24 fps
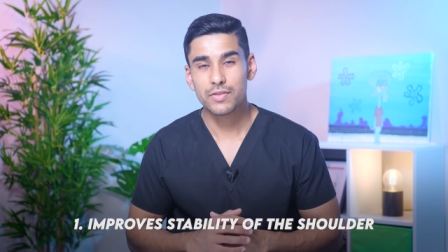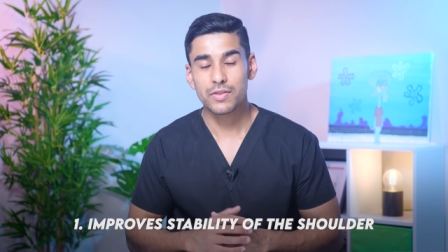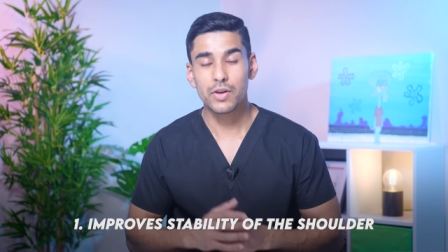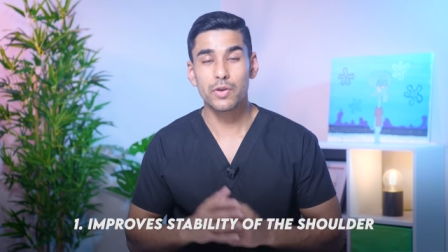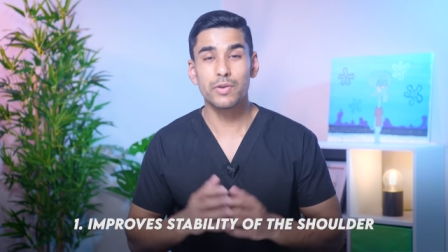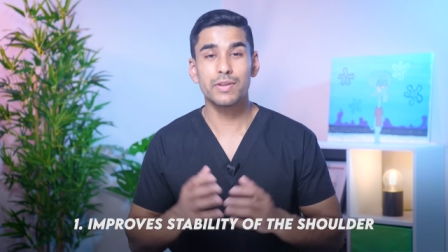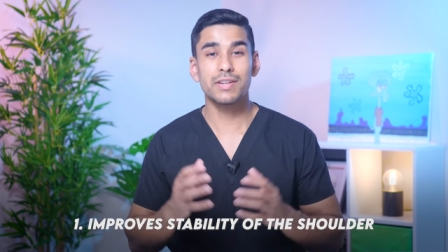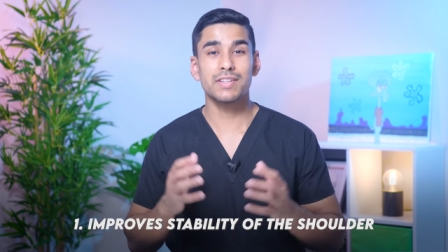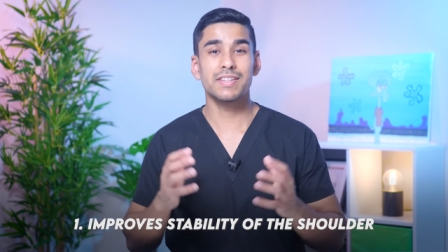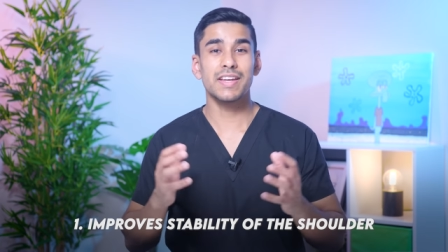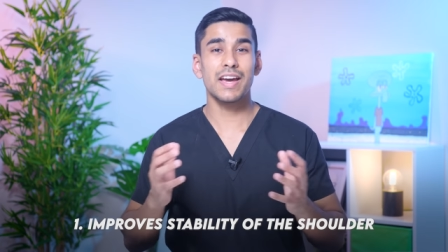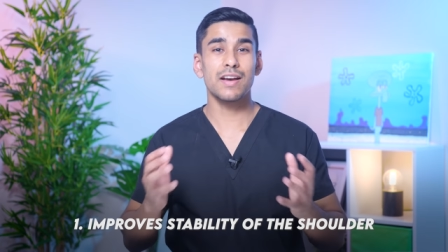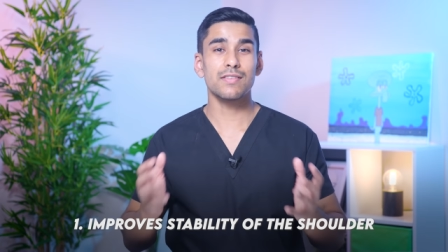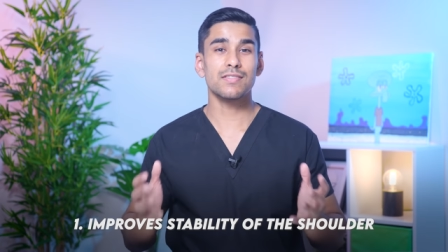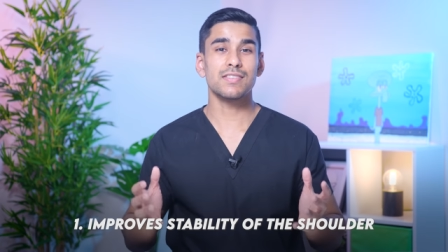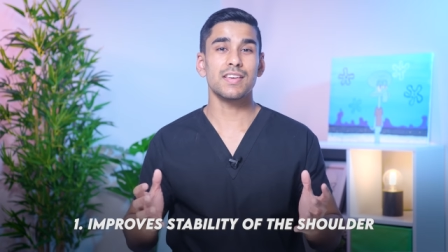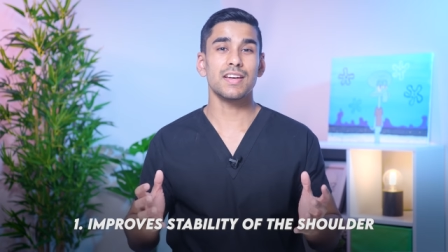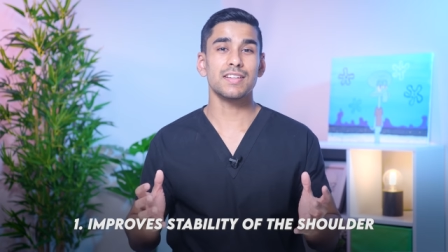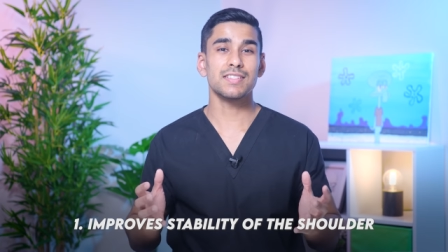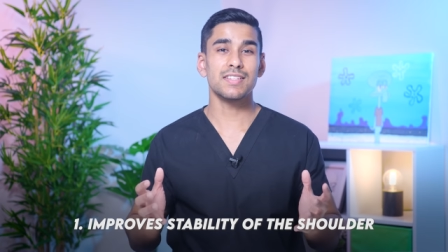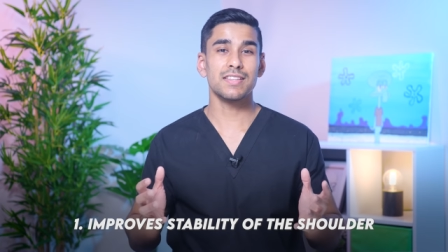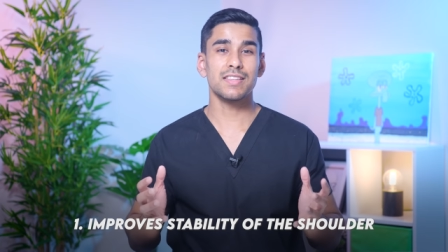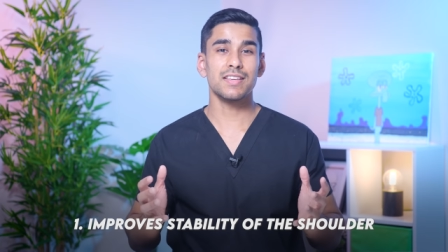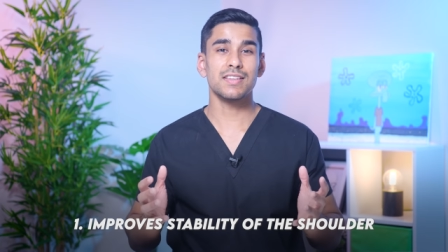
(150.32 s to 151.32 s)
The only
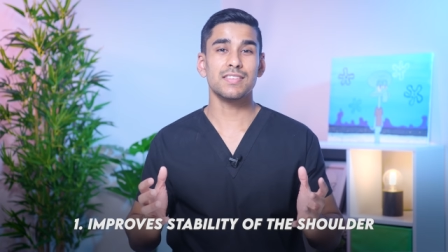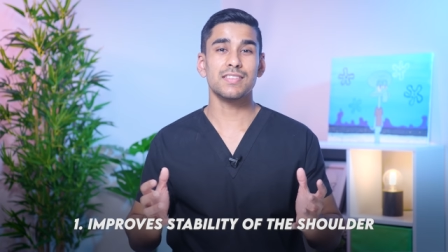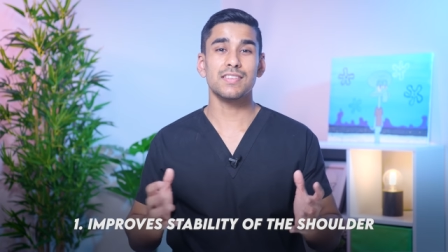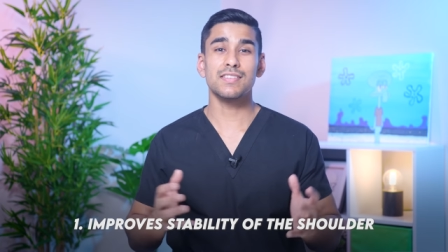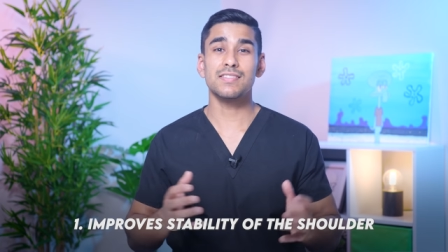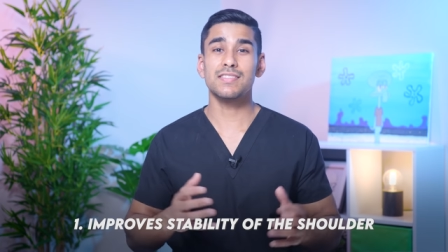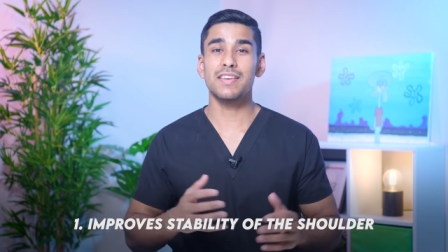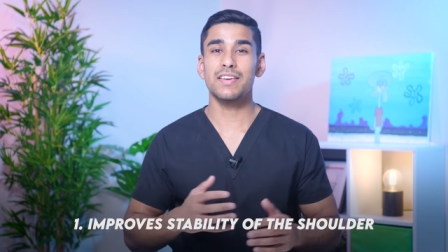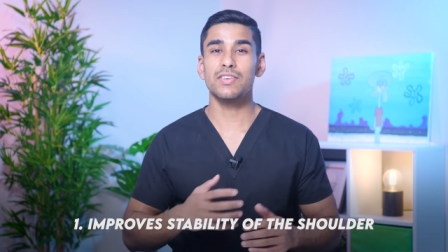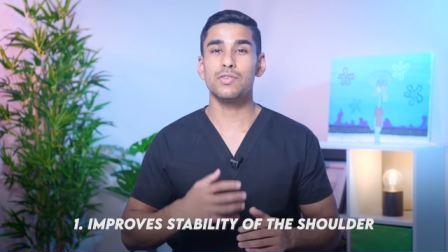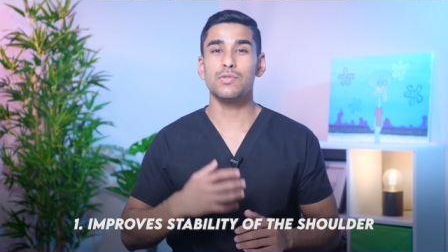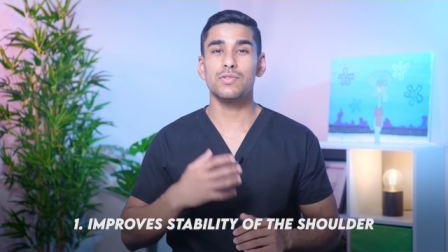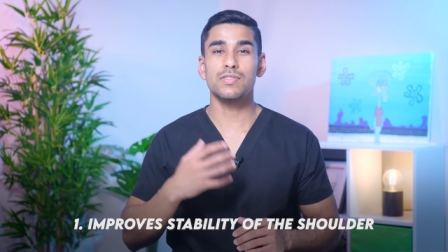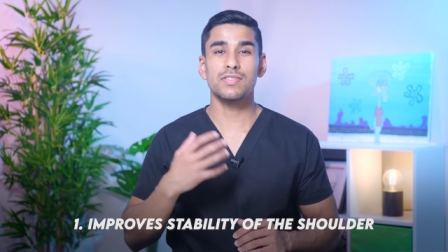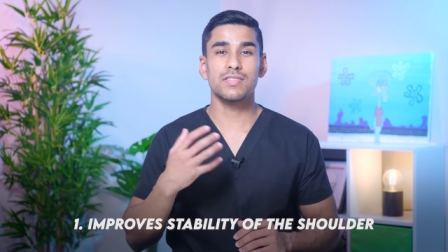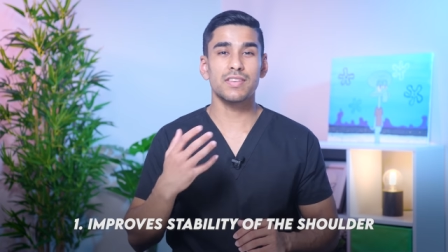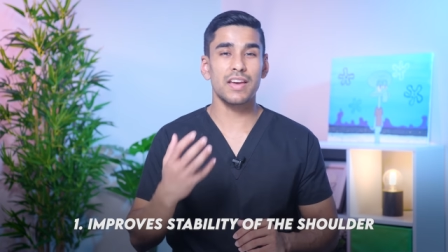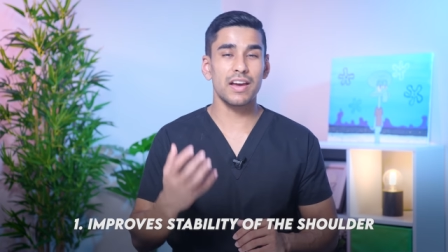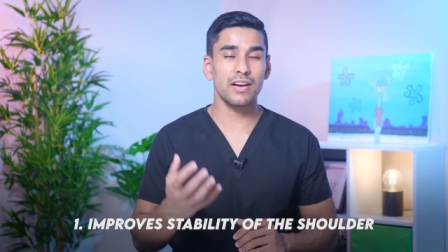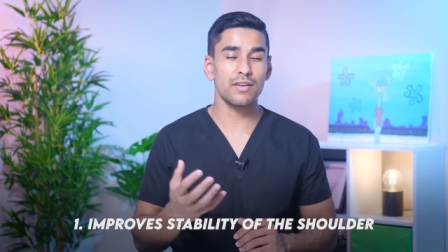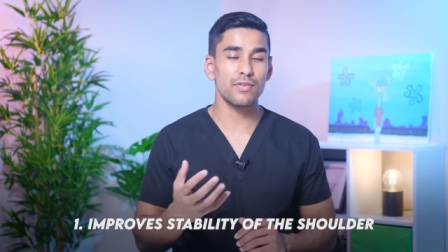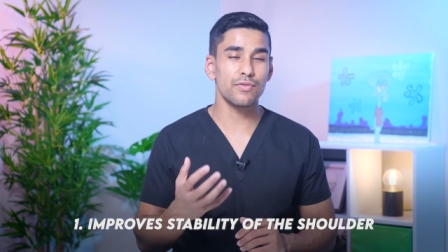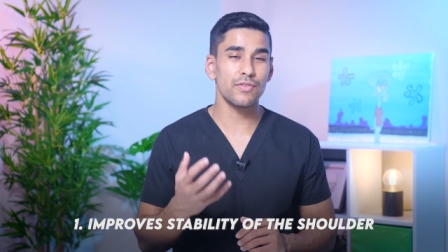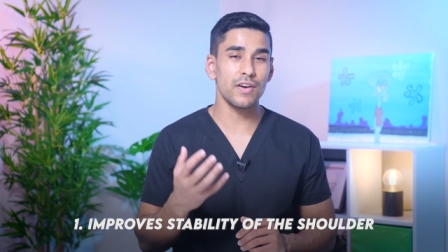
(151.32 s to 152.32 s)
downside to this is that you
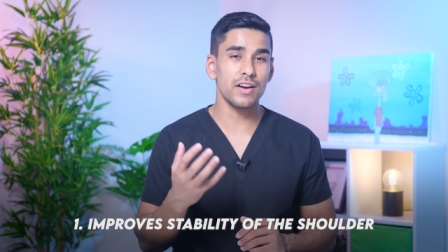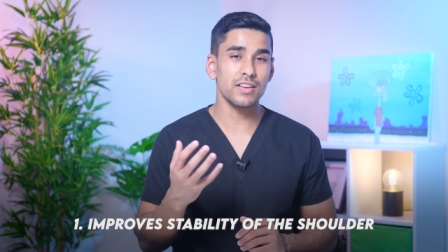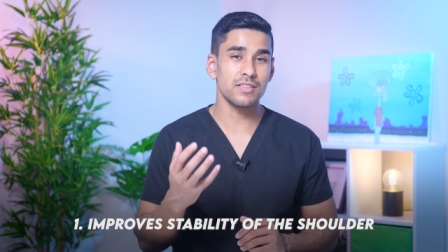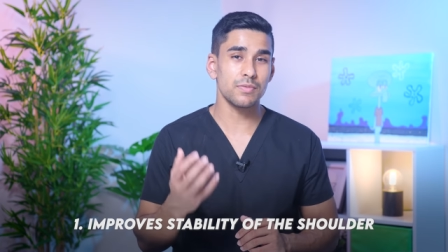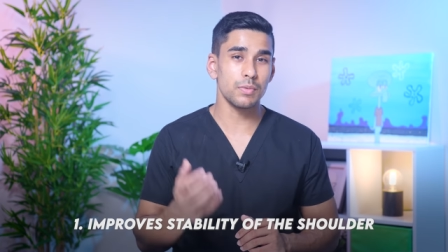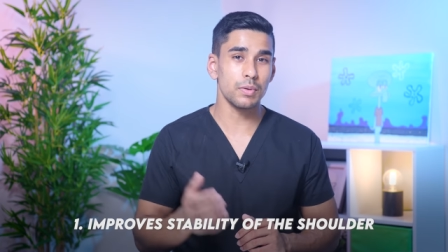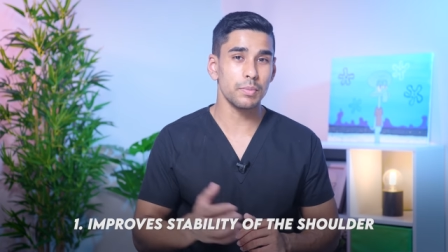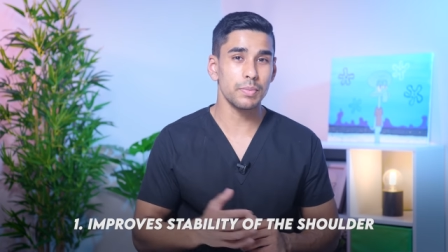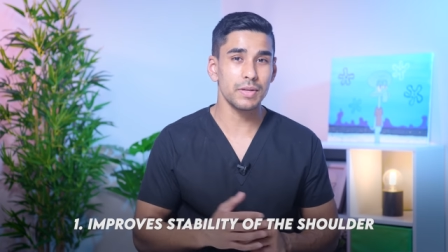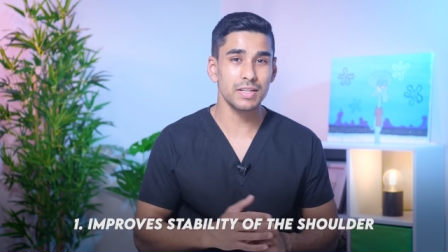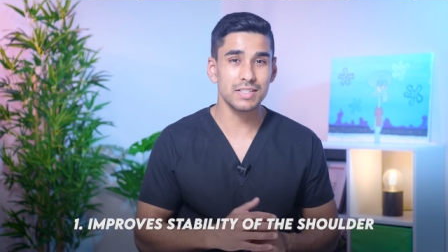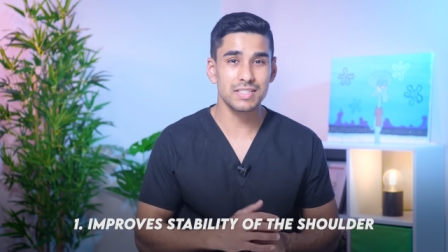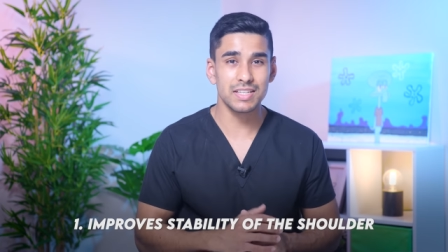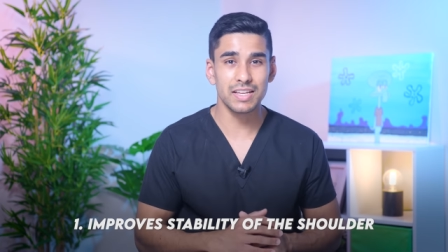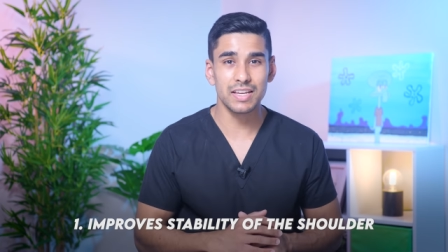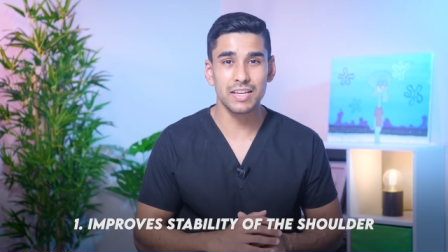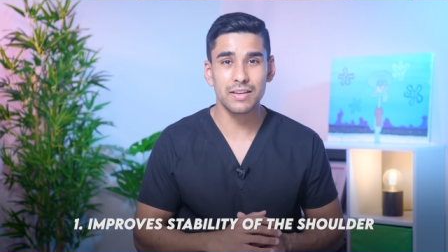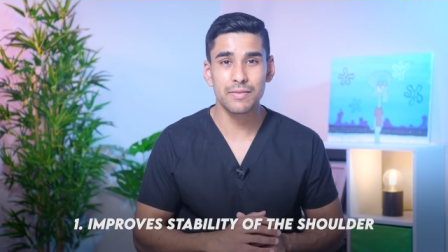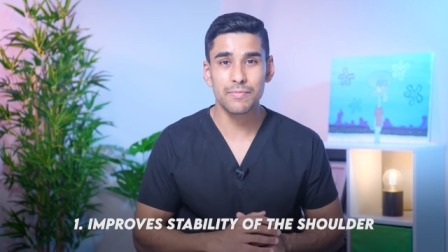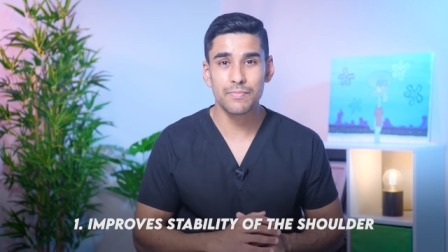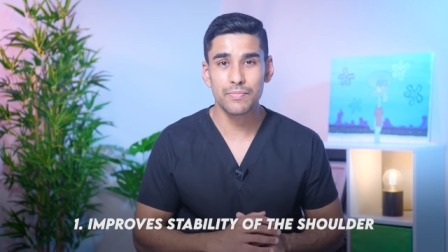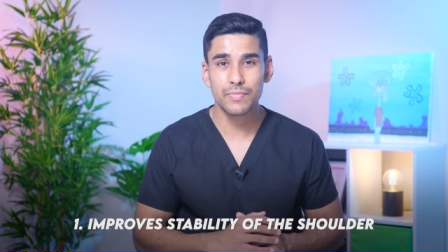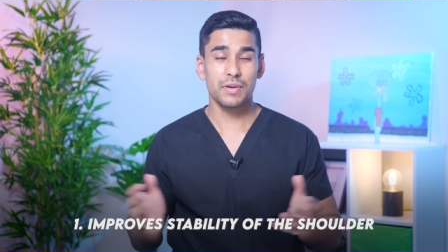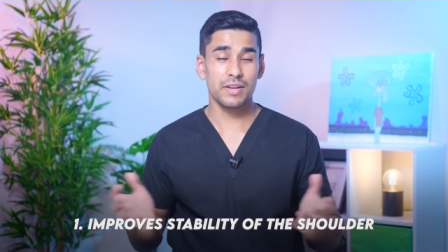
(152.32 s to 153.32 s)
sacrifice mobility,